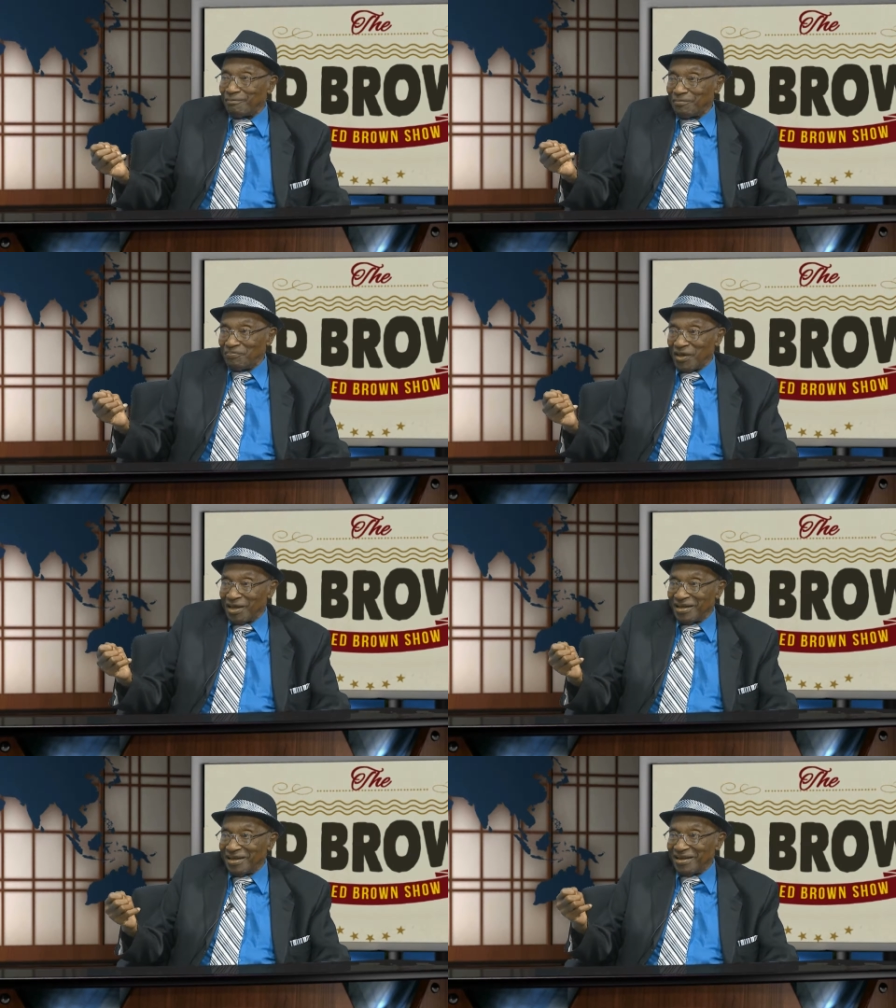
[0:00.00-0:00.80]
Yes,
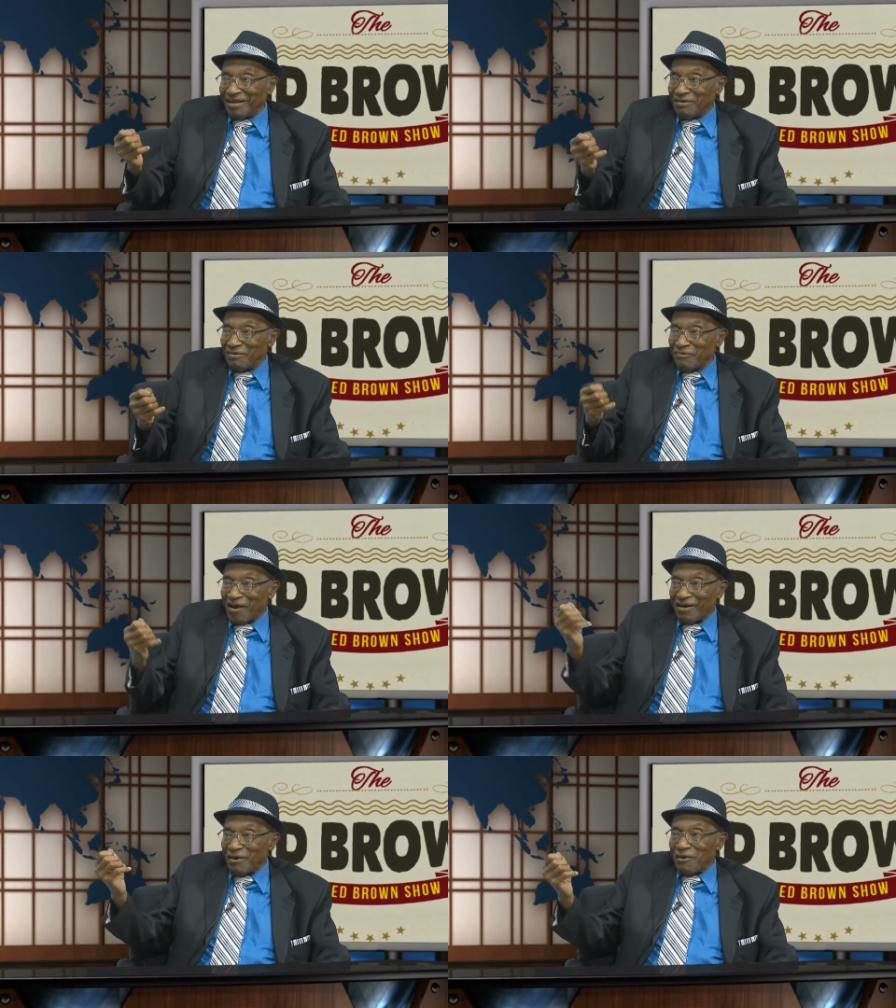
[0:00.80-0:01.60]
right off the bat. He
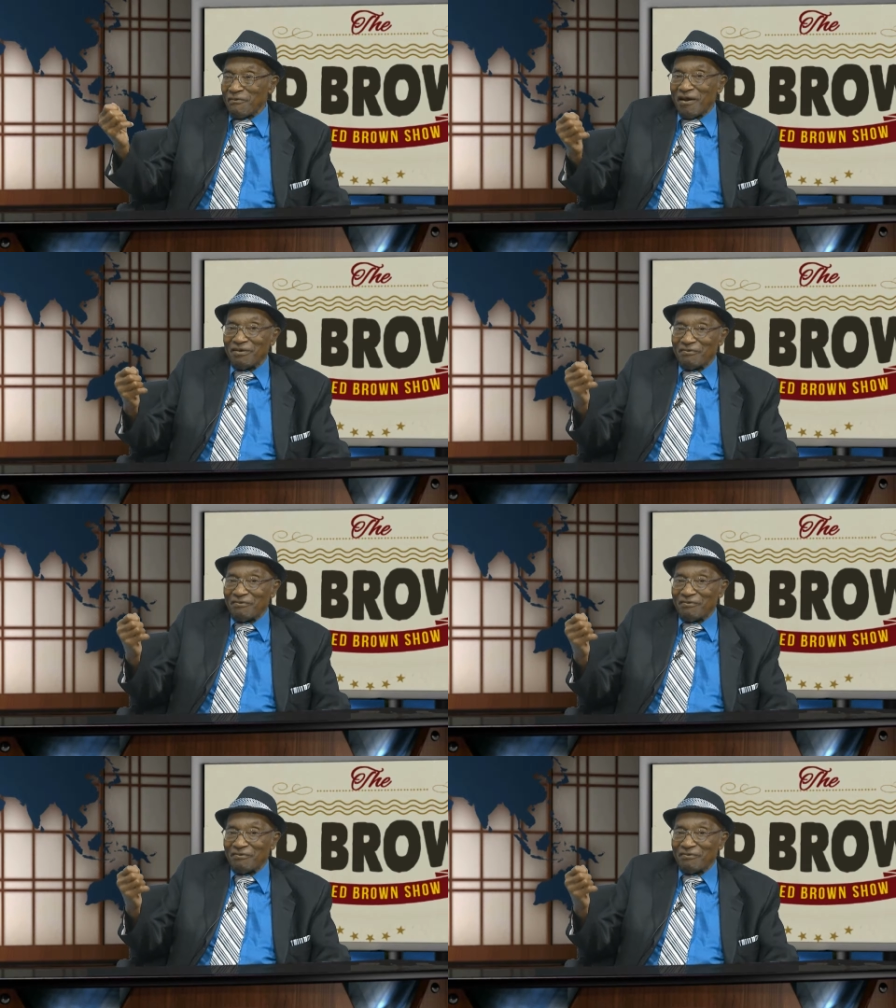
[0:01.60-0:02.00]
in a hole from the